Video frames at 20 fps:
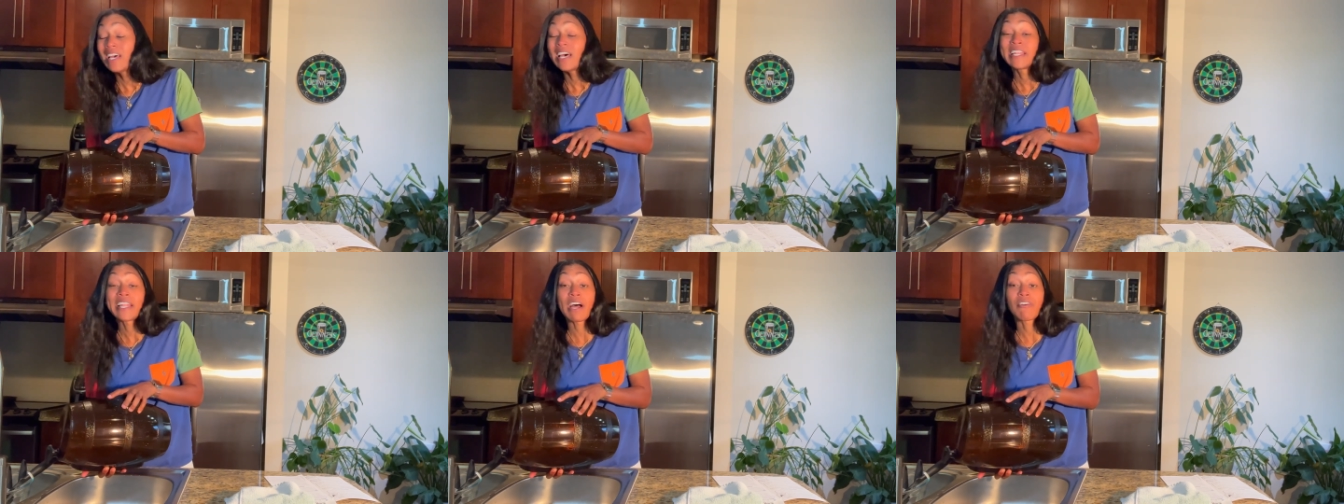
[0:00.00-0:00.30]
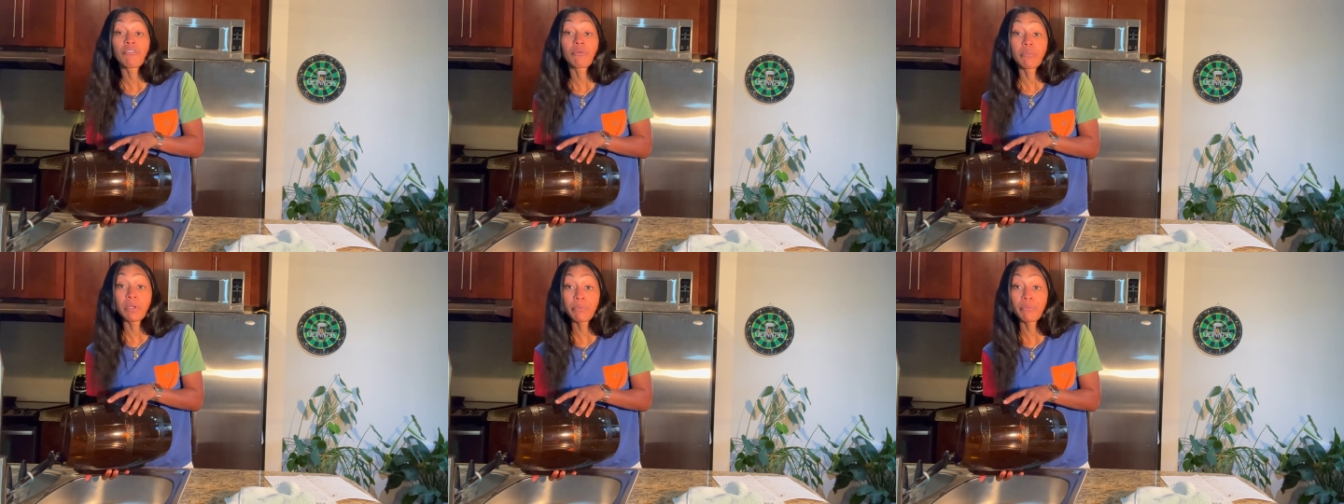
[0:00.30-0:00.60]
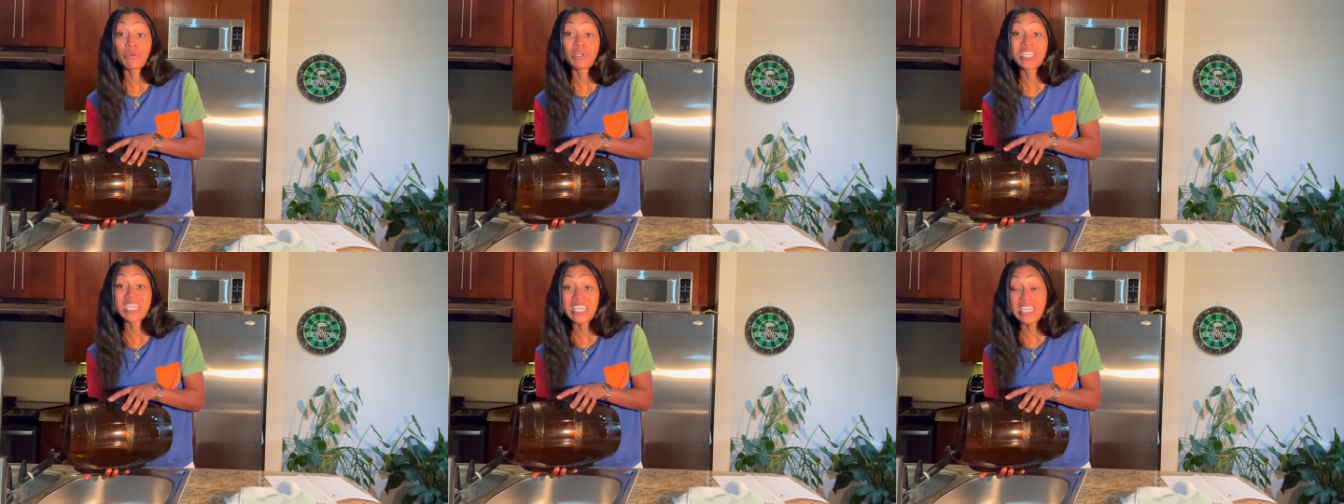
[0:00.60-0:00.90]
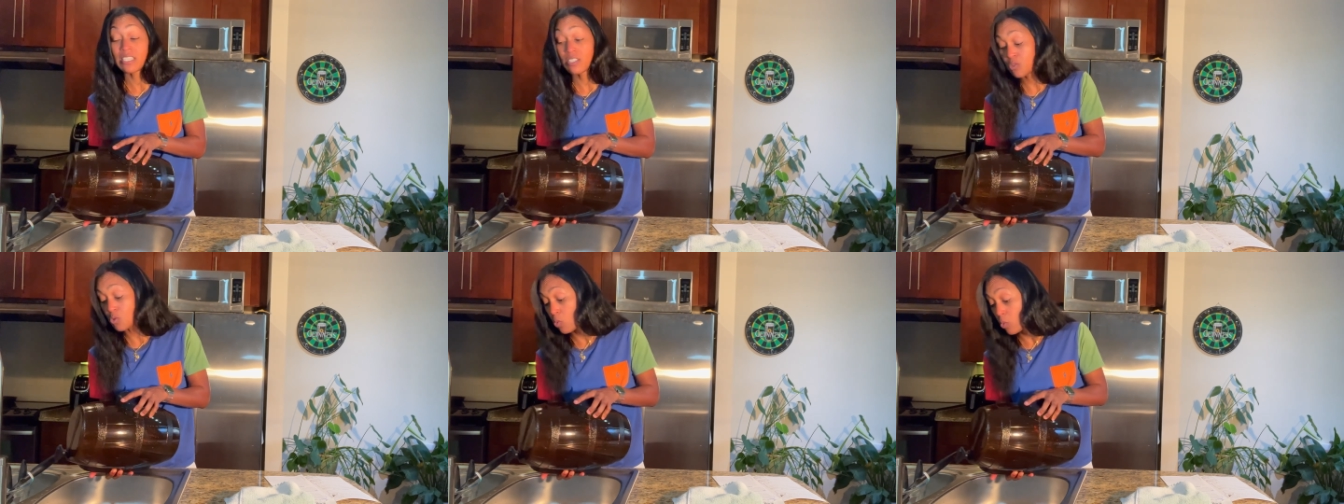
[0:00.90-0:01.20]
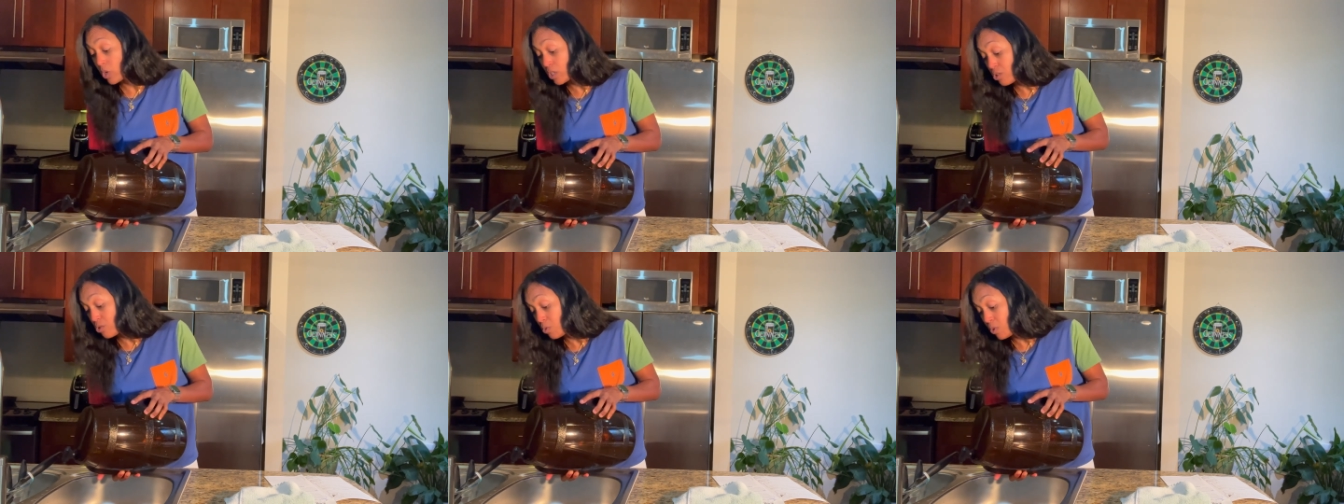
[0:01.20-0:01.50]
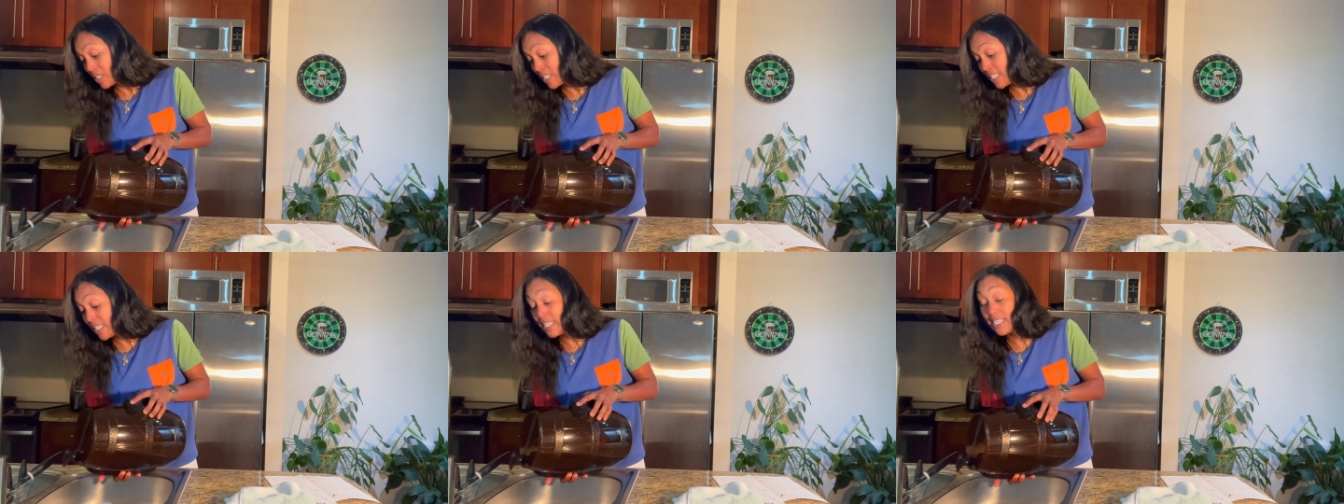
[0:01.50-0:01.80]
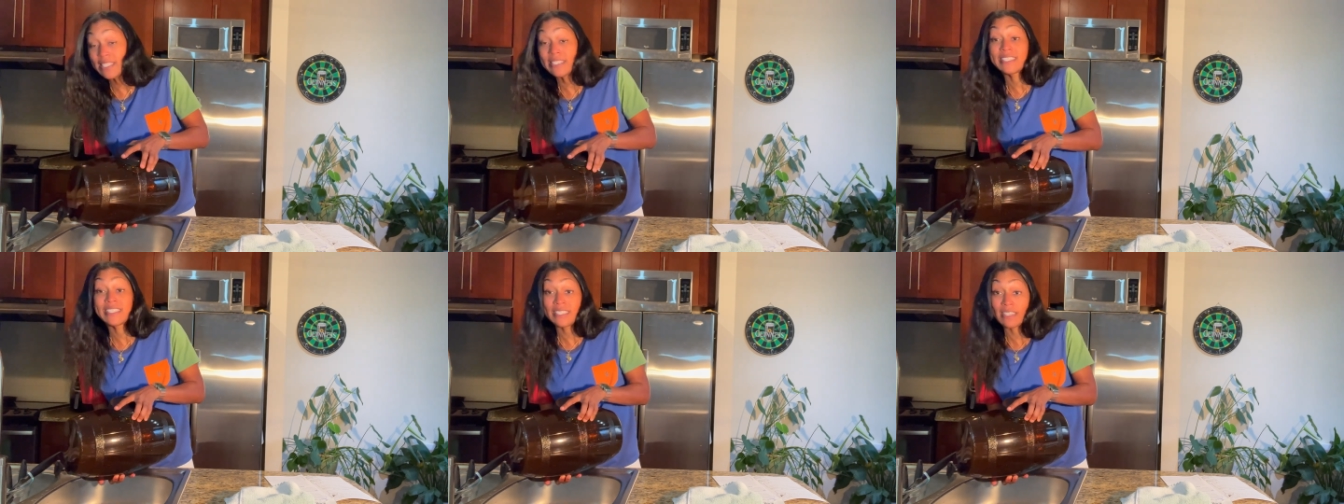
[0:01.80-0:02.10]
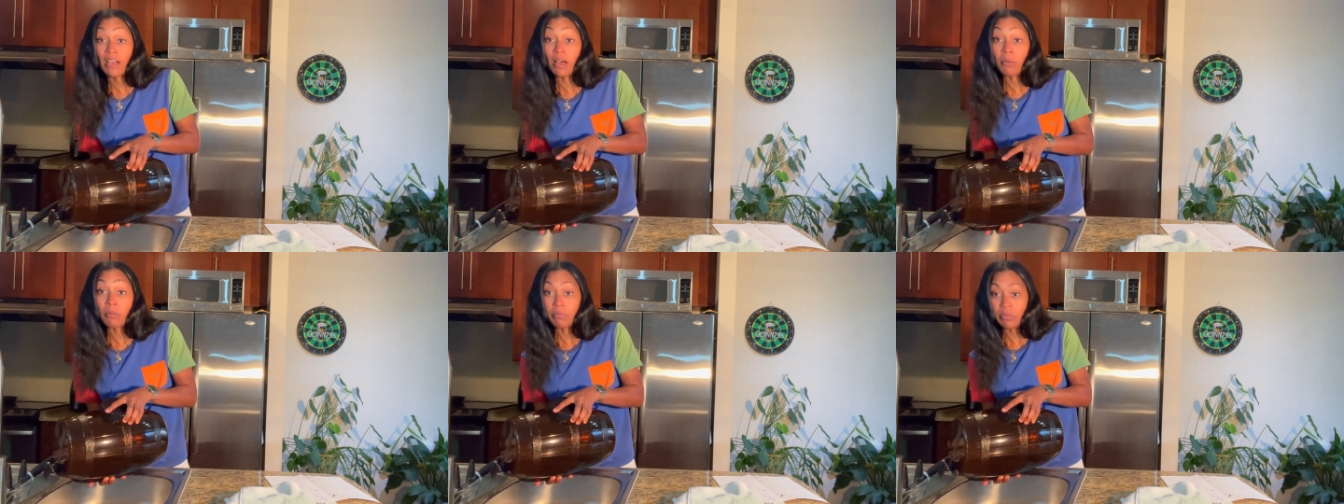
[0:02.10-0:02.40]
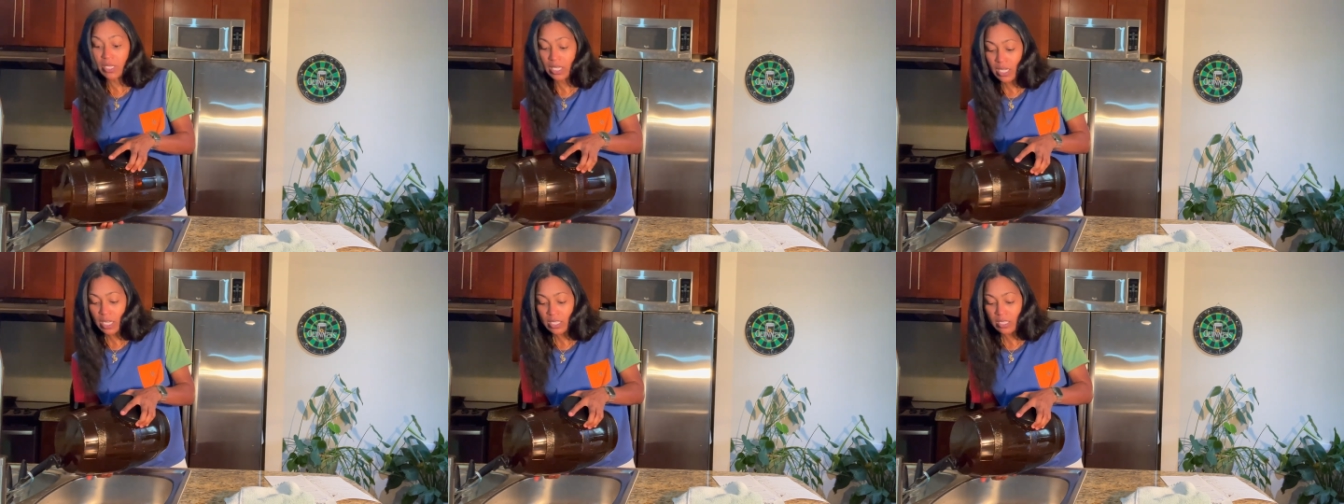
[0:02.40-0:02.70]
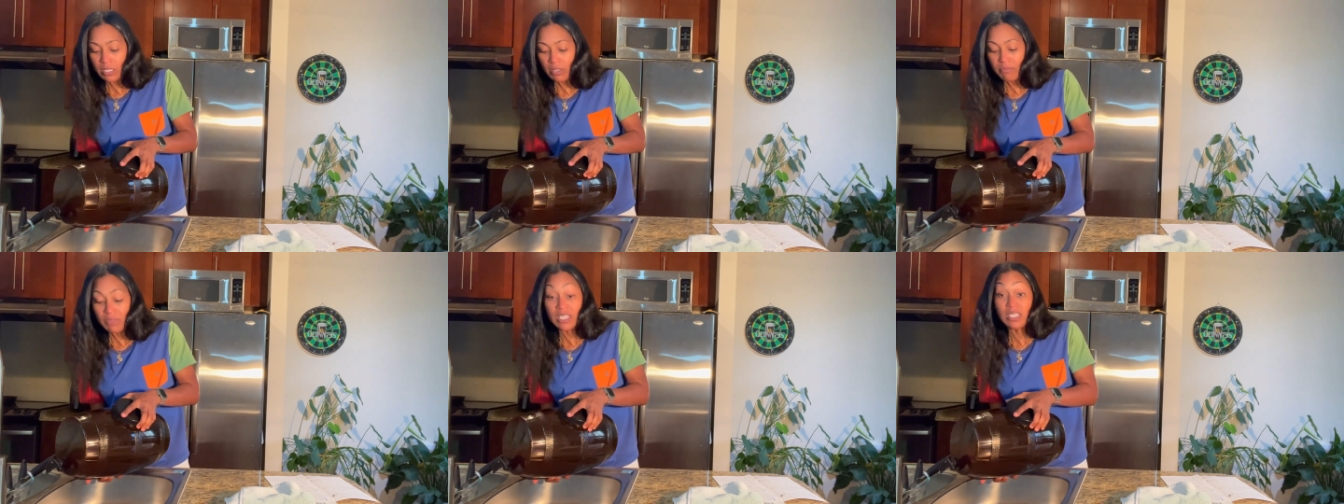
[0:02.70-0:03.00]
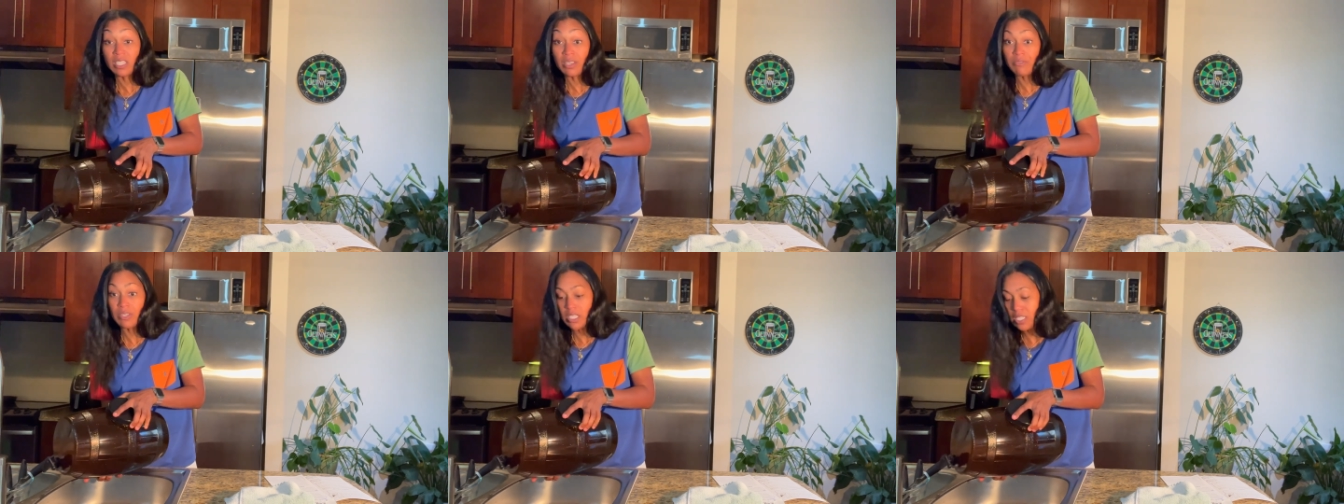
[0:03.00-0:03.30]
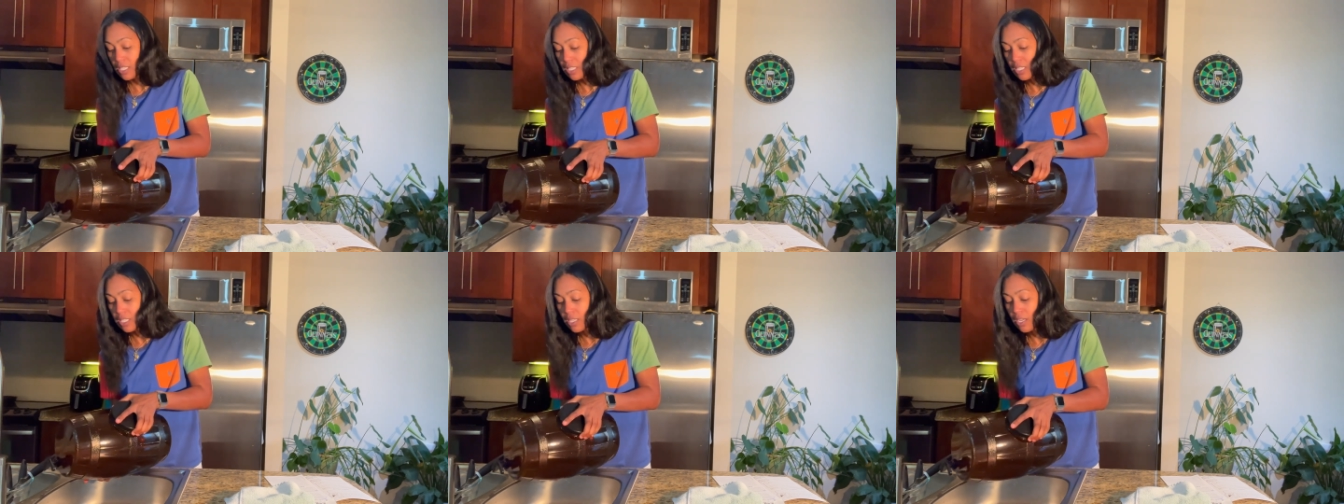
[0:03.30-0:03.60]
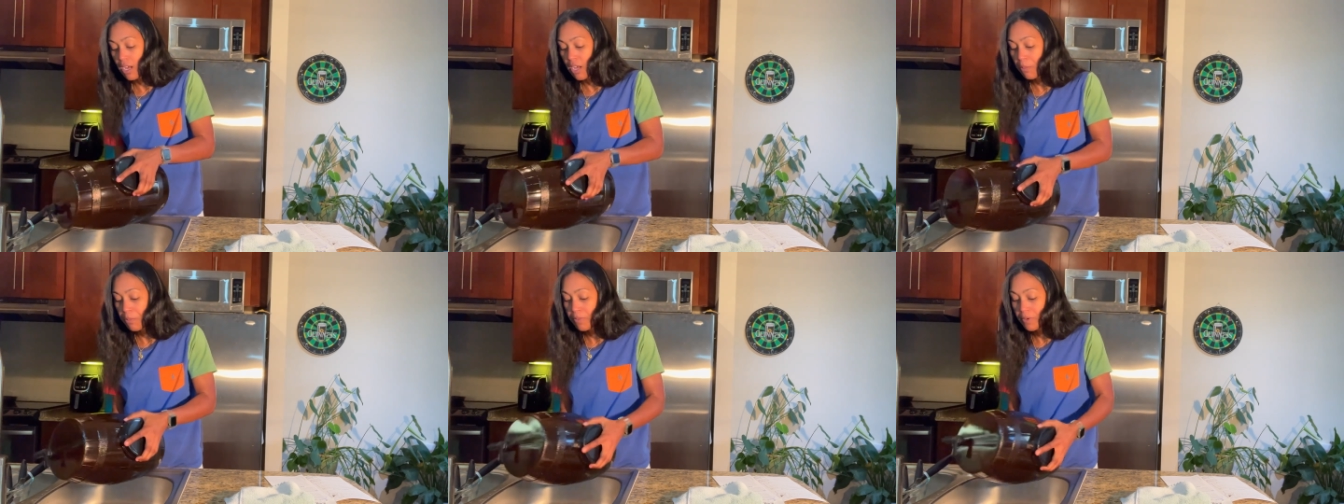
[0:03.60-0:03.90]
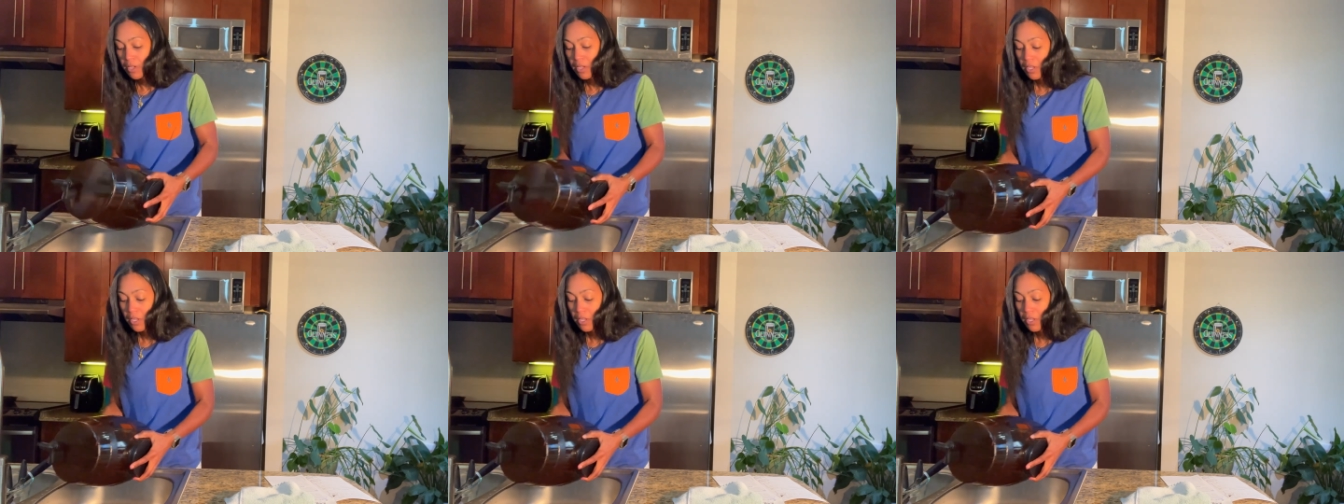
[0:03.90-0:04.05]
Now remember, it is going to leak some because of the divots in the top.